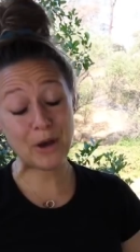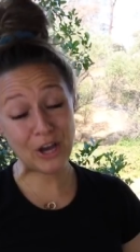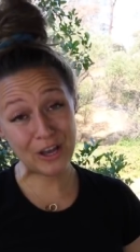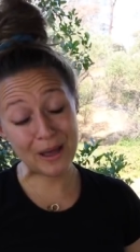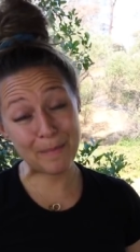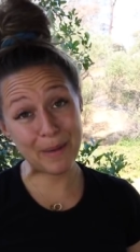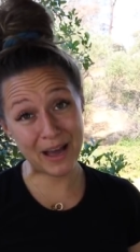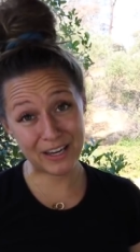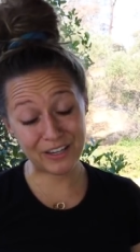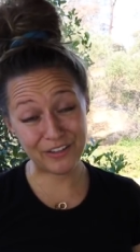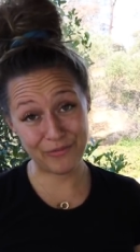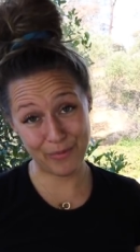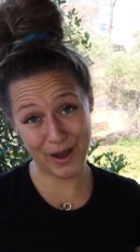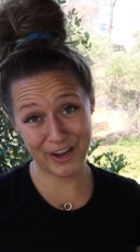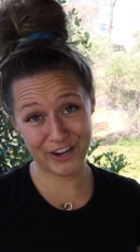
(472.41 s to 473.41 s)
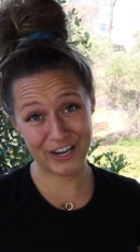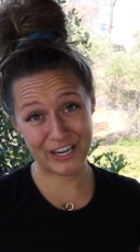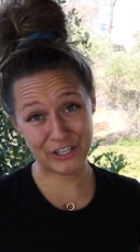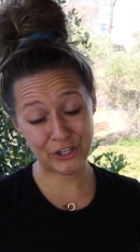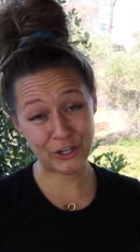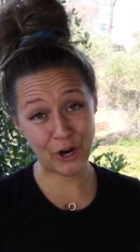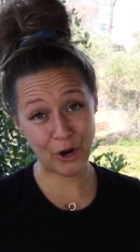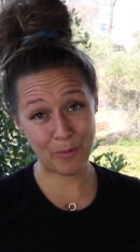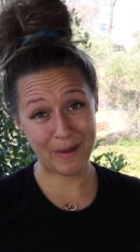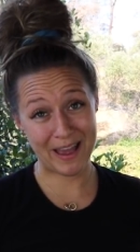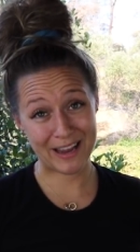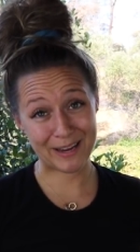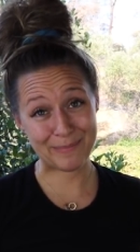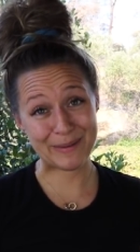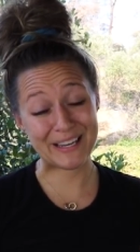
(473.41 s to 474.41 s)
Put a bottle of water in your go
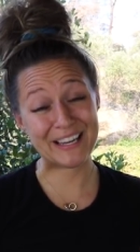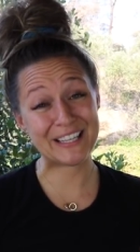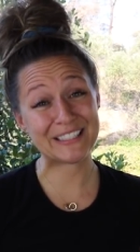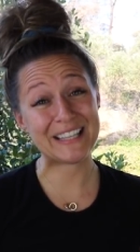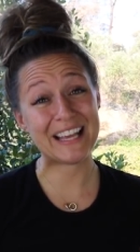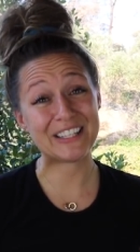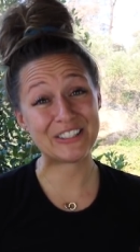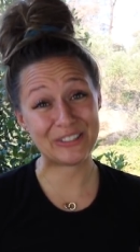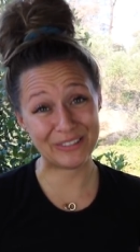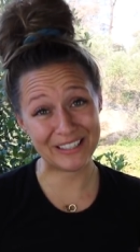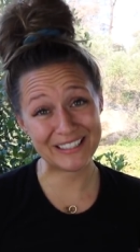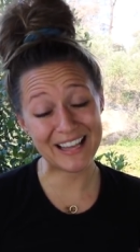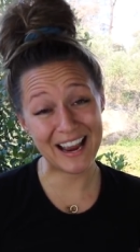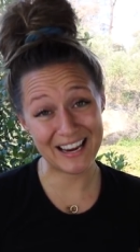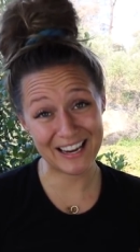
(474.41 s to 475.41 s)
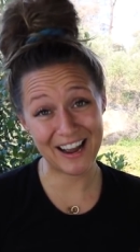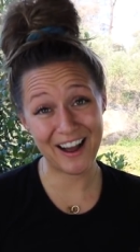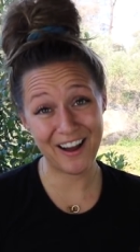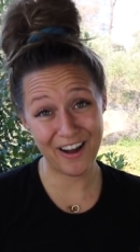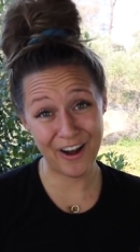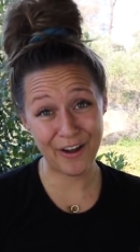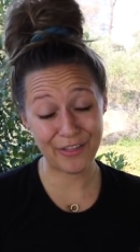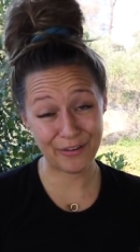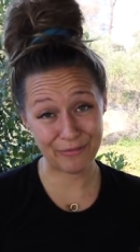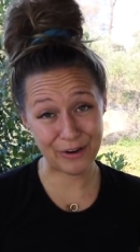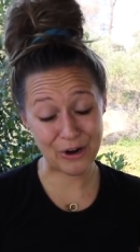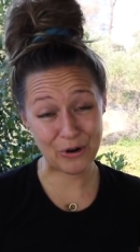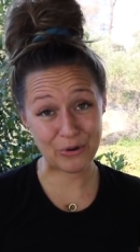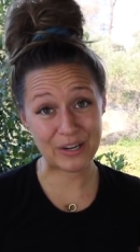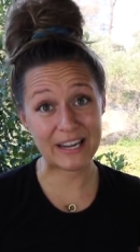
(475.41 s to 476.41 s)
bag because as soon as I got on the
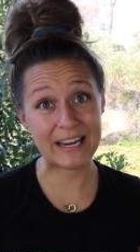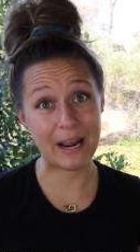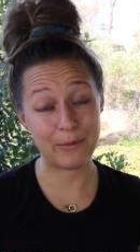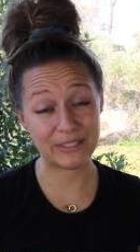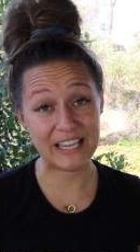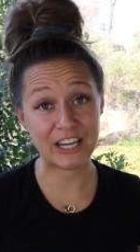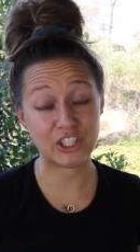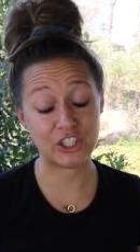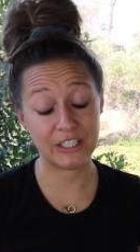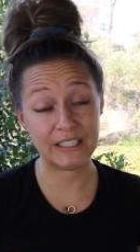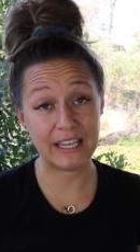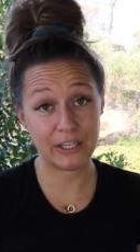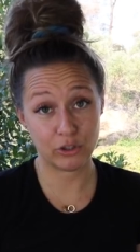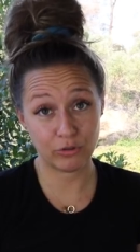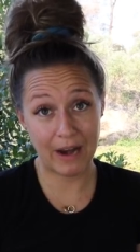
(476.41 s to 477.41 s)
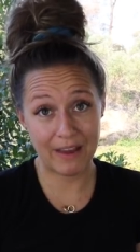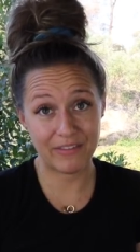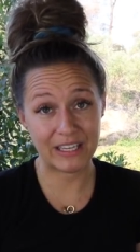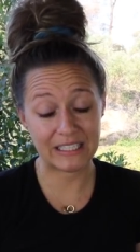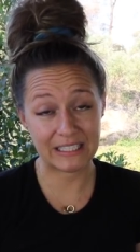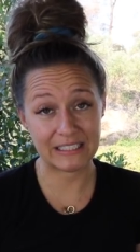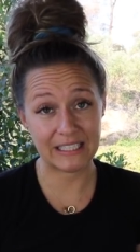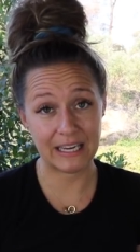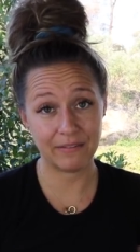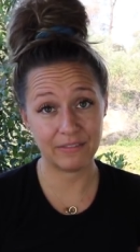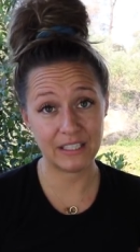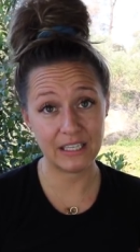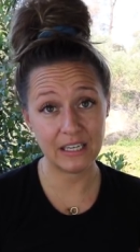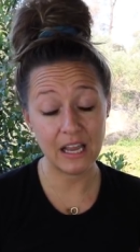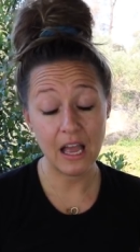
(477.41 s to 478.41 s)
road and I was actually like driving to
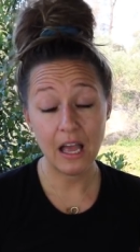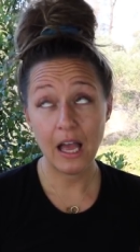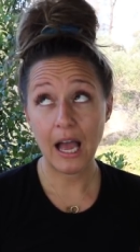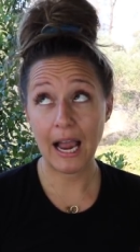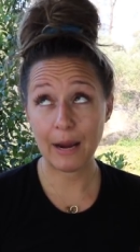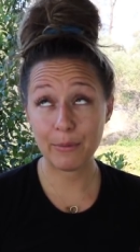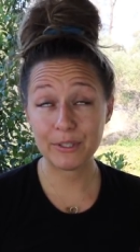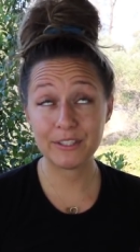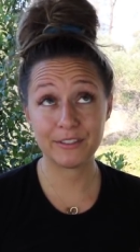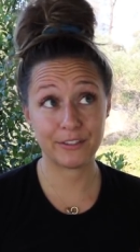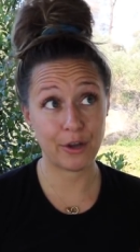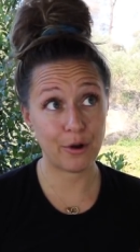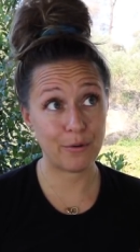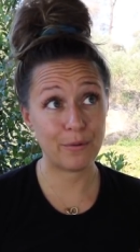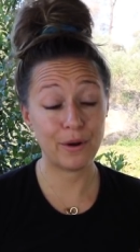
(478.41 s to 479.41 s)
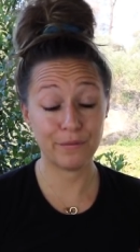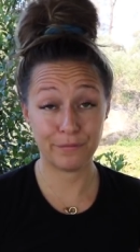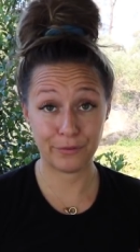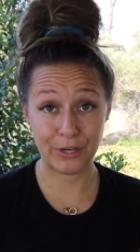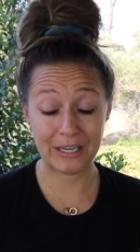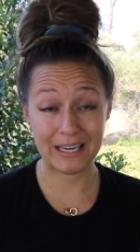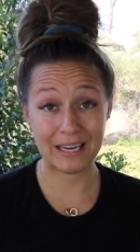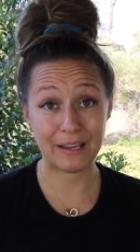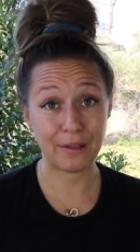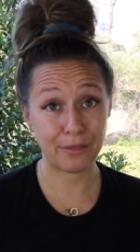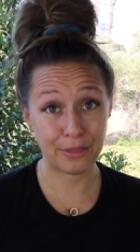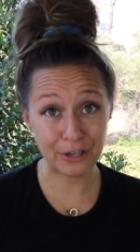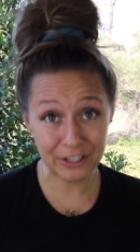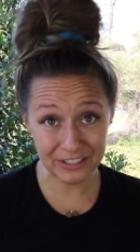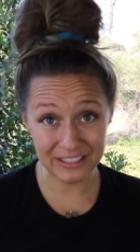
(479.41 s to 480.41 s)
safety, I was so freaking
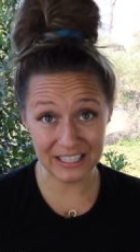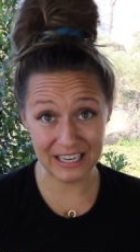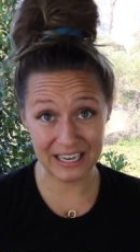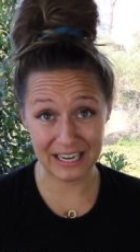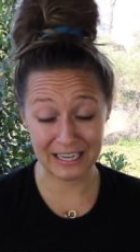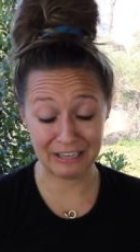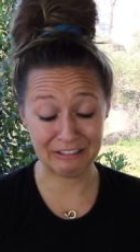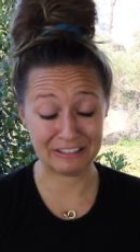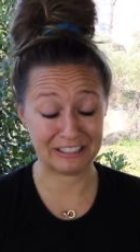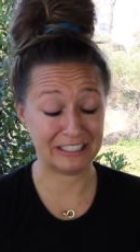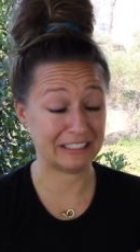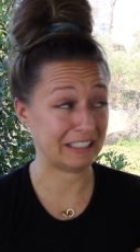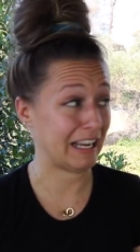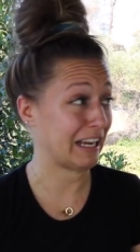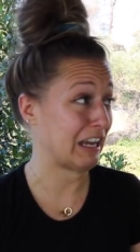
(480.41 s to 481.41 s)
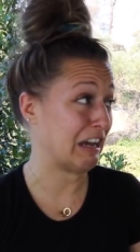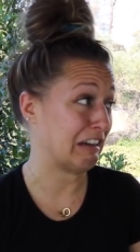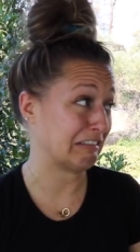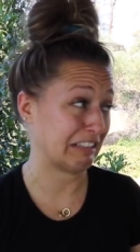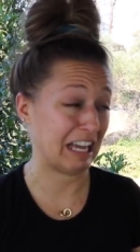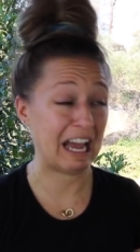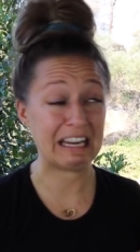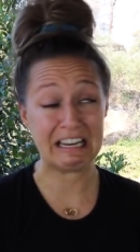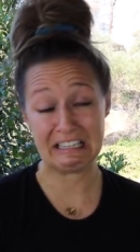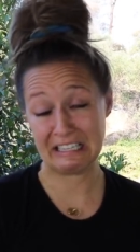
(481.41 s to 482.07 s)
thirsty and I was just like, oh God, I